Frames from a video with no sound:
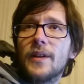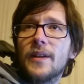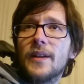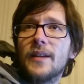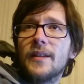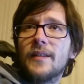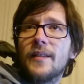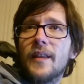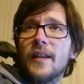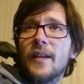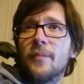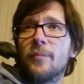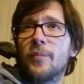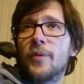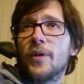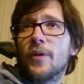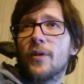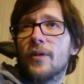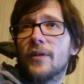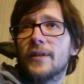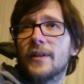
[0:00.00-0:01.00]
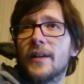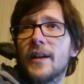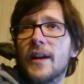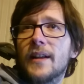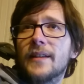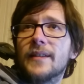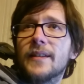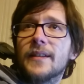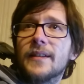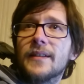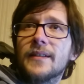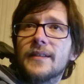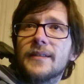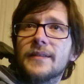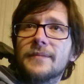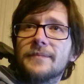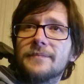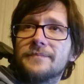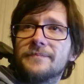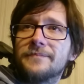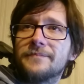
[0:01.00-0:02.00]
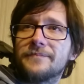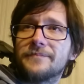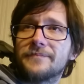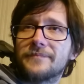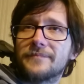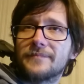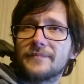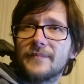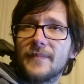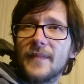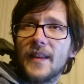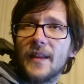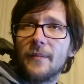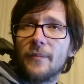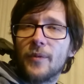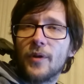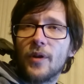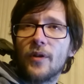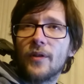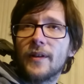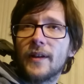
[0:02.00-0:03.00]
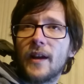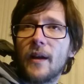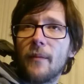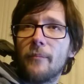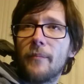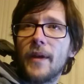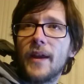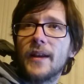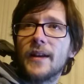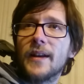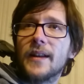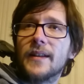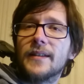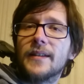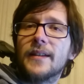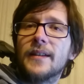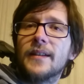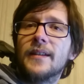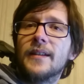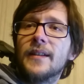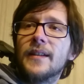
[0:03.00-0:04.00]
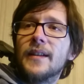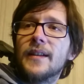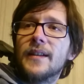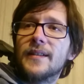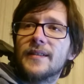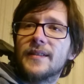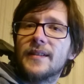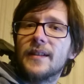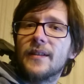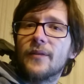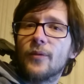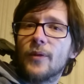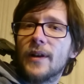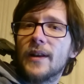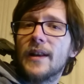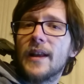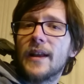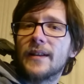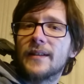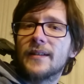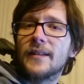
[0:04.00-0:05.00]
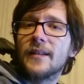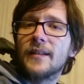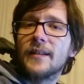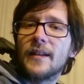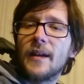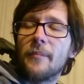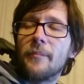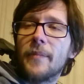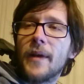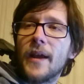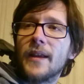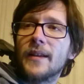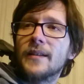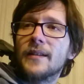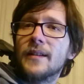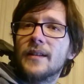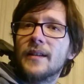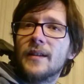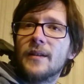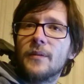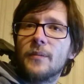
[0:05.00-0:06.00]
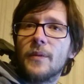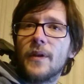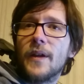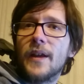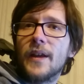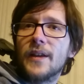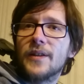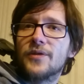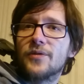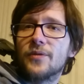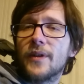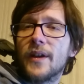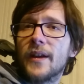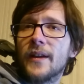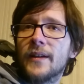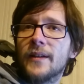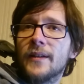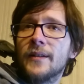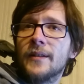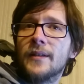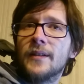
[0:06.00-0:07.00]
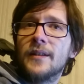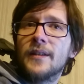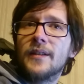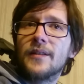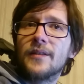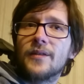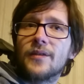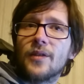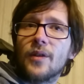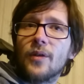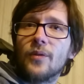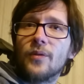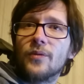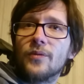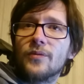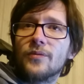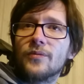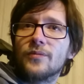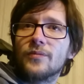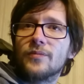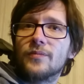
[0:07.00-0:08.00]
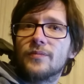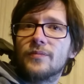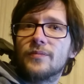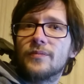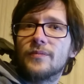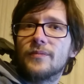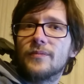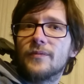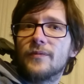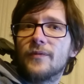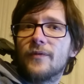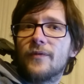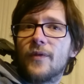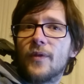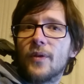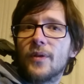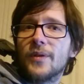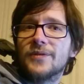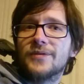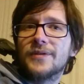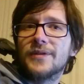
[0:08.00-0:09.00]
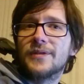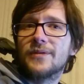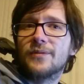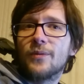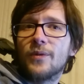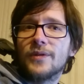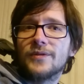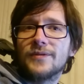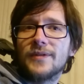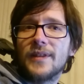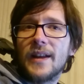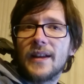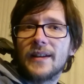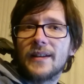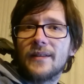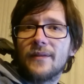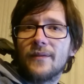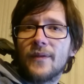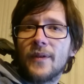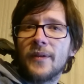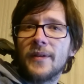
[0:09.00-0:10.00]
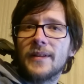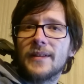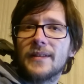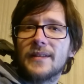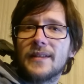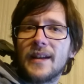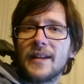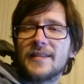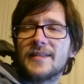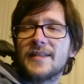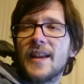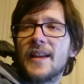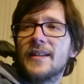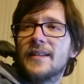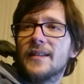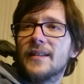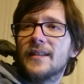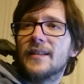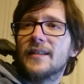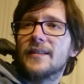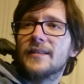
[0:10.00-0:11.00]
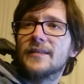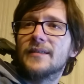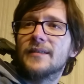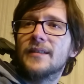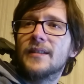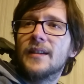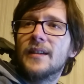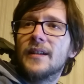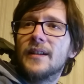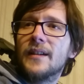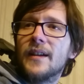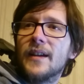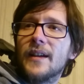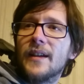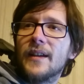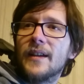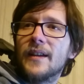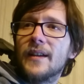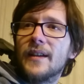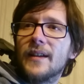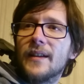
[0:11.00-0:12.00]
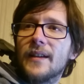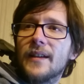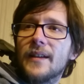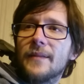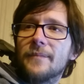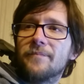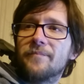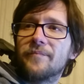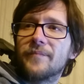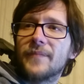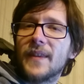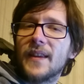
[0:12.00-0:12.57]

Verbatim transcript: we did the pre-order and the the pre-order campaign and the greenlight campaign uh, together so for us it was like very taxating uh,